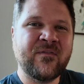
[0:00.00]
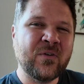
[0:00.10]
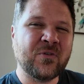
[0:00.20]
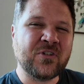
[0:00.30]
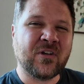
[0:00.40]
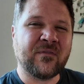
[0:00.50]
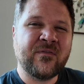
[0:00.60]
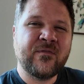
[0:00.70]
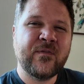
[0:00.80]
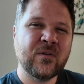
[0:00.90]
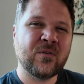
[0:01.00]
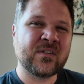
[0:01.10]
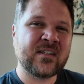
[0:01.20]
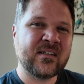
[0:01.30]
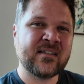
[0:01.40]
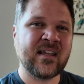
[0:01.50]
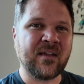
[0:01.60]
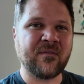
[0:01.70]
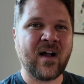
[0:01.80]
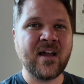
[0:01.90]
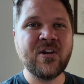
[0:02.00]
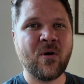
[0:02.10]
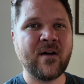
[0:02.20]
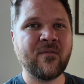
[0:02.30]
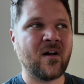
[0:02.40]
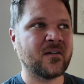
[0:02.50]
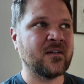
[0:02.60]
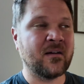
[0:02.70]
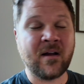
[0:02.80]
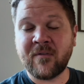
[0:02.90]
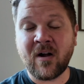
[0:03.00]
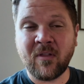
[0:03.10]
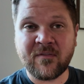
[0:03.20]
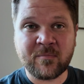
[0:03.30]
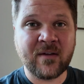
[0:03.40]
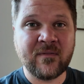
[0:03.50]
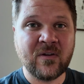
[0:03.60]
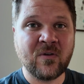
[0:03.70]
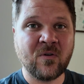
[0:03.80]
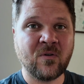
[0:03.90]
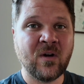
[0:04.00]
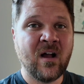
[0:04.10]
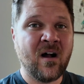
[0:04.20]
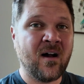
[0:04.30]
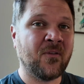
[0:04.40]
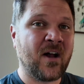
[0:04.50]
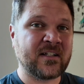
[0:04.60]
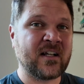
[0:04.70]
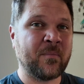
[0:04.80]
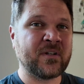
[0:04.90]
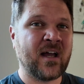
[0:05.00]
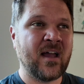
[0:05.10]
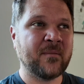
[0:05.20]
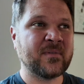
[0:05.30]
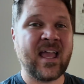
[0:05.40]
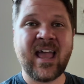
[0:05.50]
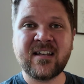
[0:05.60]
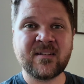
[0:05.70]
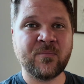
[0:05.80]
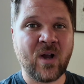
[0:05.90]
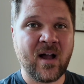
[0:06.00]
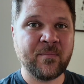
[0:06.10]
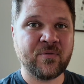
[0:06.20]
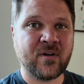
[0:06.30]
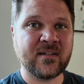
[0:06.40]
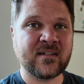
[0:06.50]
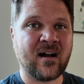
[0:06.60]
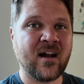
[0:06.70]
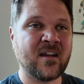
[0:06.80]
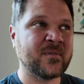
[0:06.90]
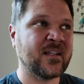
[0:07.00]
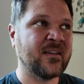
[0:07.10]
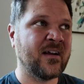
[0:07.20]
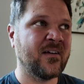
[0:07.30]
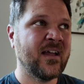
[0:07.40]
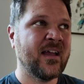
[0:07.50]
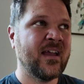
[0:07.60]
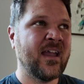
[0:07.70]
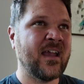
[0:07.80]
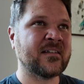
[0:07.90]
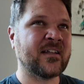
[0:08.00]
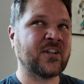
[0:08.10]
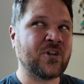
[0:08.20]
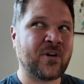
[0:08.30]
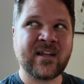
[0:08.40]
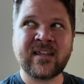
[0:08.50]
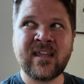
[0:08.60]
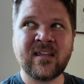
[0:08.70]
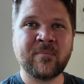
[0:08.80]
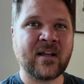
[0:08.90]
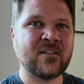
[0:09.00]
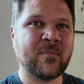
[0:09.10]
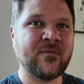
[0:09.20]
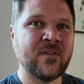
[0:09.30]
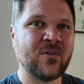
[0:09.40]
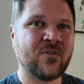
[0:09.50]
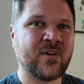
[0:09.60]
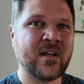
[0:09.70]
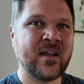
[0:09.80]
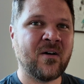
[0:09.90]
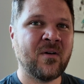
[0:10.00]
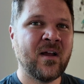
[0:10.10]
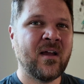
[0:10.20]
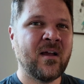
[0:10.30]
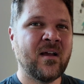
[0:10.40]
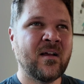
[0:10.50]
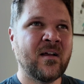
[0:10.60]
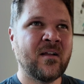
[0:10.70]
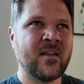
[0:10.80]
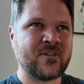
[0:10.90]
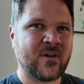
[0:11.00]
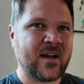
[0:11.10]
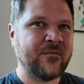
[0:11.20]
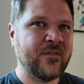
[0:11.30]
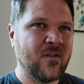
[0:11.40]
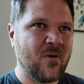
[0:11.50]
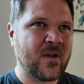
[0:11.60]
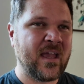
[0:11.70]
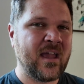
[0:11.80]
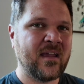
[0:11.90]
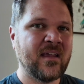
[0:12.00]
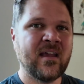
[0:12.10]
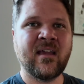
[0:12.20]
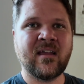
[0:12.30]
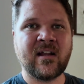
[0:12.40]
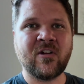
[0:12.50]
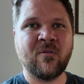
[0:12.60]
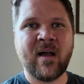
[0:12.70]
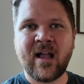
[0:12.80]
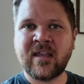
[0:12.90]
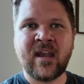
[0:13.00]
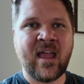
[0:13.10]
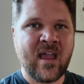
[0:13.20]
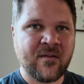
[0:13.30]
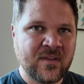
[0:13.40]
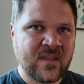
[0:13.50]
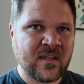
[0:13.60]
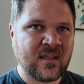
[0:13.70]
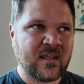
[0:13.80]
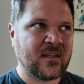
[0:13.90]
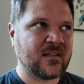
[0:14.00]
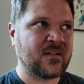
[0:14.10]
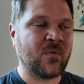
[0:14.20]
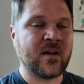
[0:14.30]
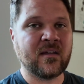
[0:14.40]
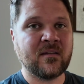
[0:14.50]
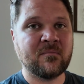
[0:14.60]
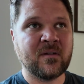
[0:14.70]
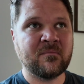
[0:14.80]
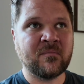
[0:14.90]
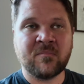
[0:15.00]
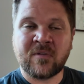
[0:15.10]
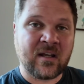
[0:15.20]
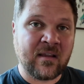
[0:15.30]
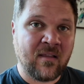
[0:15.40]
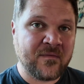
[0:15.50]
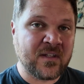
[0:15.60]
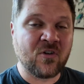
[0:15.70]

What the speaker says: feels good. It feels safe. I know I've left my vehicle unlocked a couple times, had some high-priced items in there. And it's like, darn it, I can't get back to my vehicle right now. That's right, I feel okay. And I go back and everything is the way that I left